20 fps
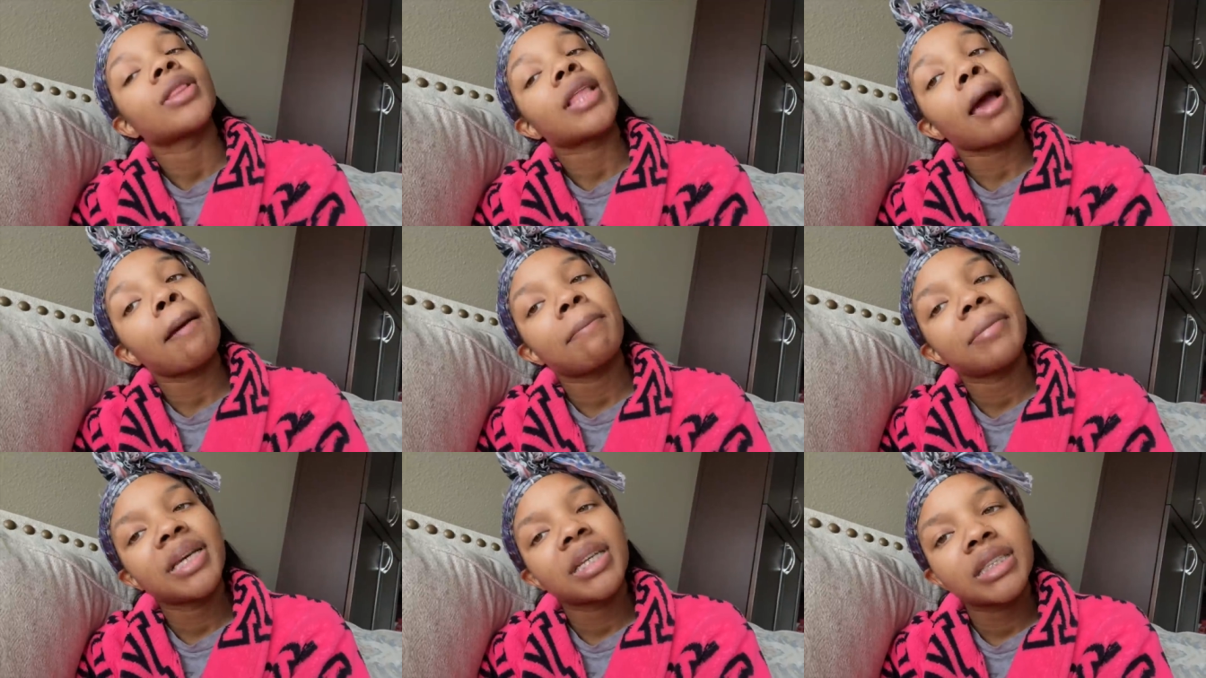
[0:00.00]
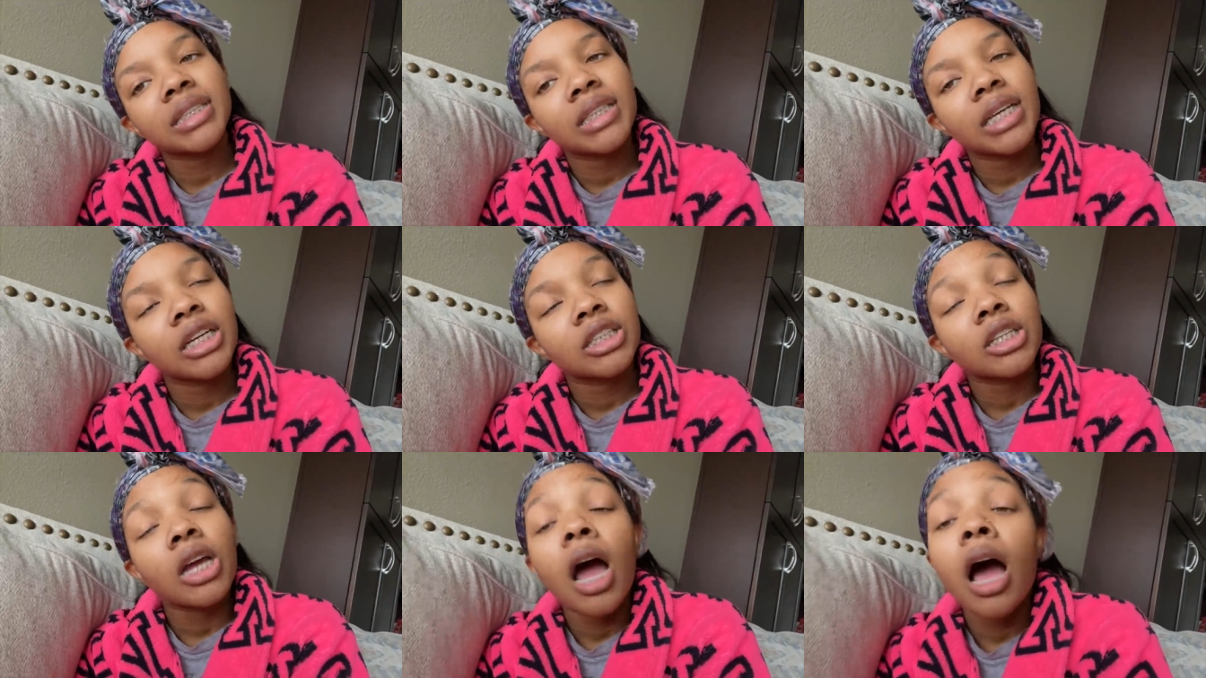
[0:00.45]
that being
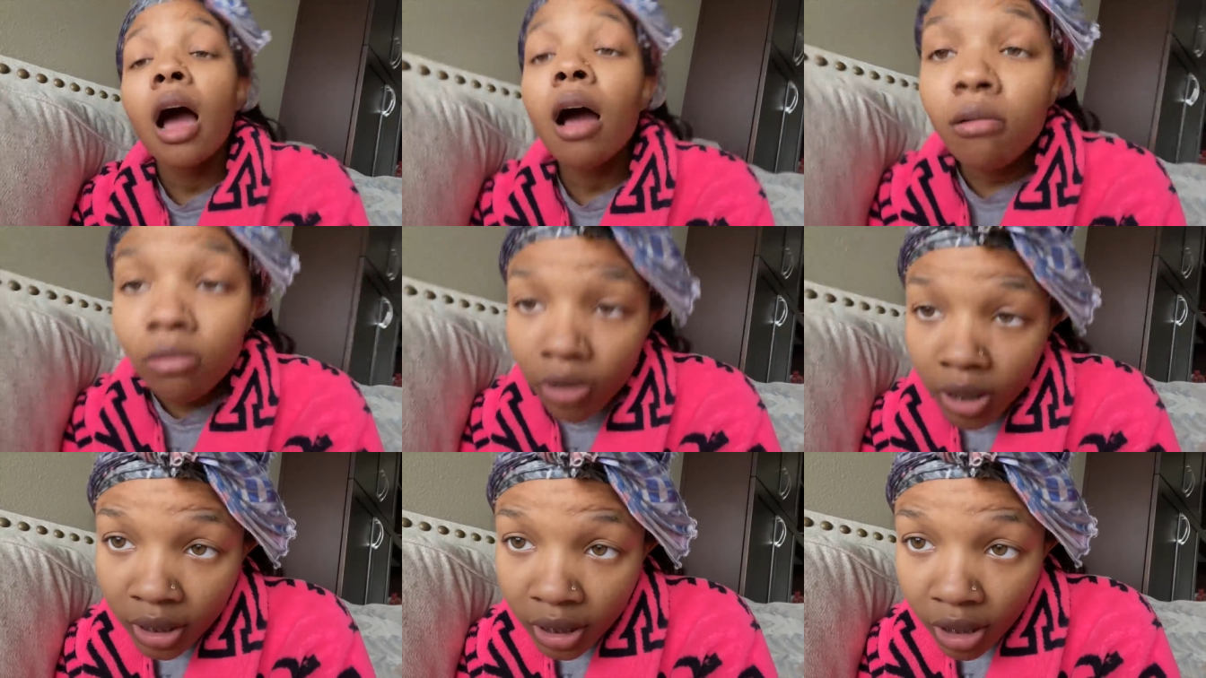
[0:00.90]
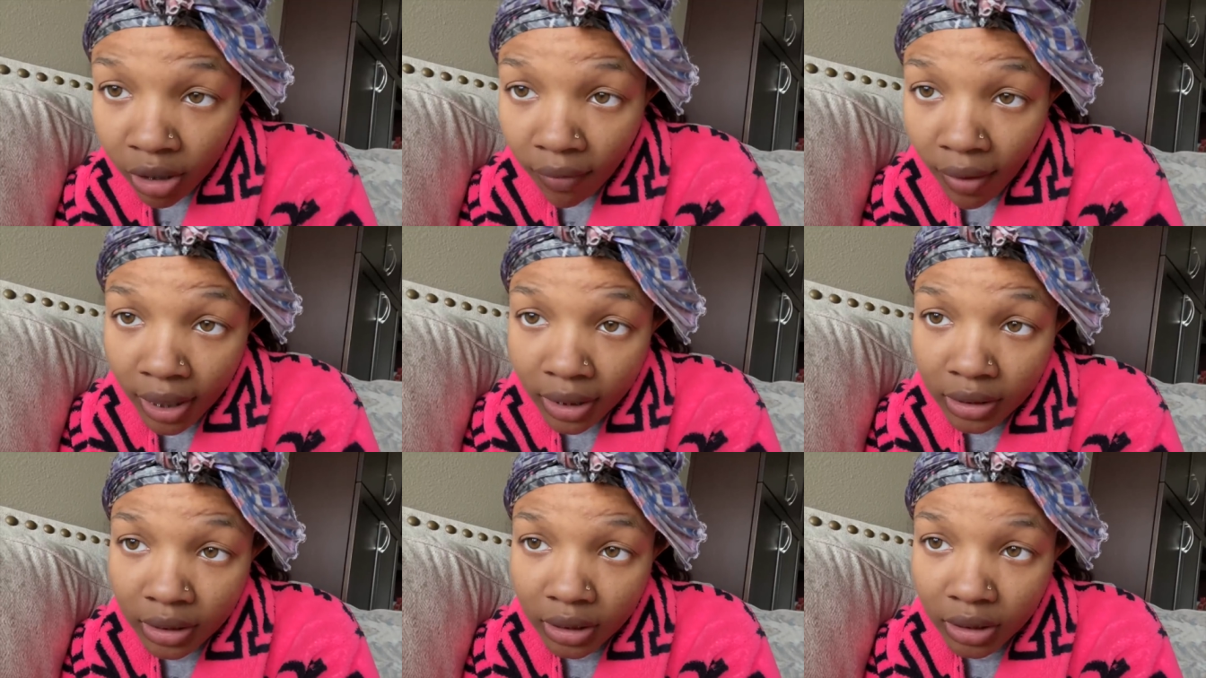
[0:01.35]
said y'all i'm gonna get
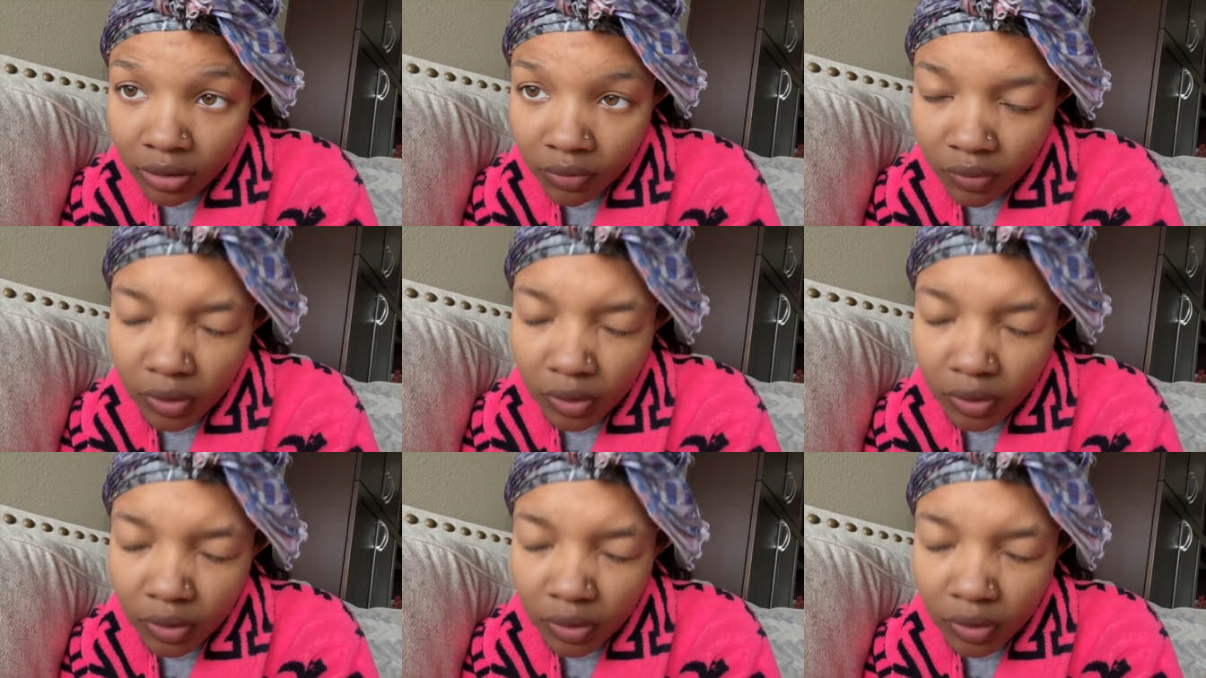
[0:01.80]
right into this